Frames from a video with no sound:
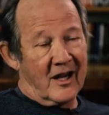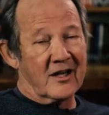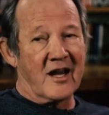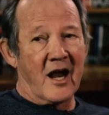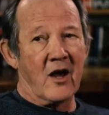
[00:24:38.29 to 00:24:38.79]

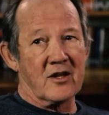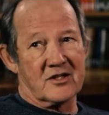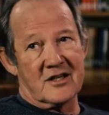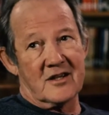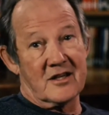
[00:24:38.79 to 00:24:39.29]
And now to
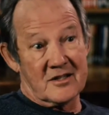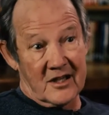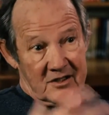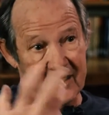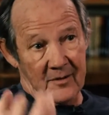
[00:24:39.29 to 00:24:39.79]
see these
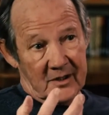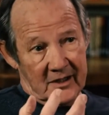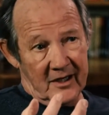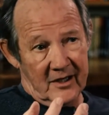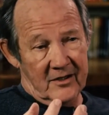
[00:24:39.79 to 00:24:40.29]
things coming
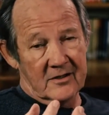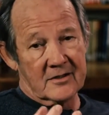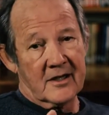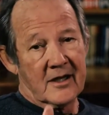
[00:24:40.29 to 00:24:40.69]
together,